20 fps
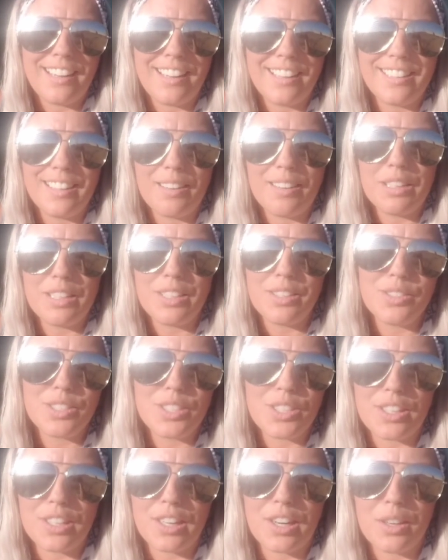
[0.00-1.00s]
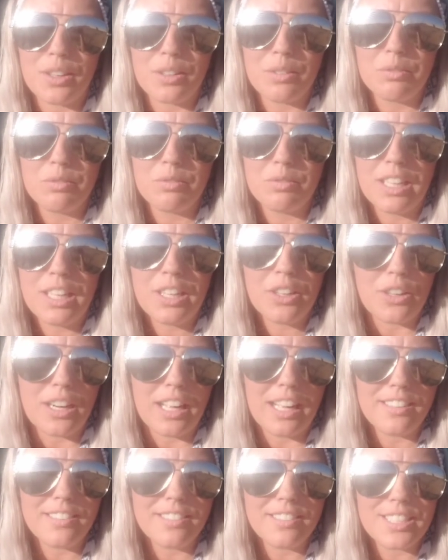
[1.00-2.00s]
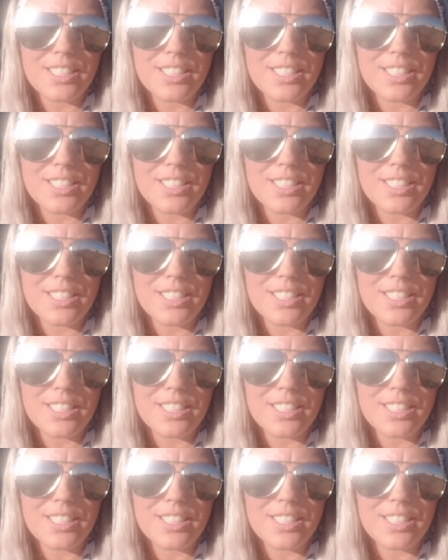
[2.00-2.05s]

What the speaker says: that we use on our internet.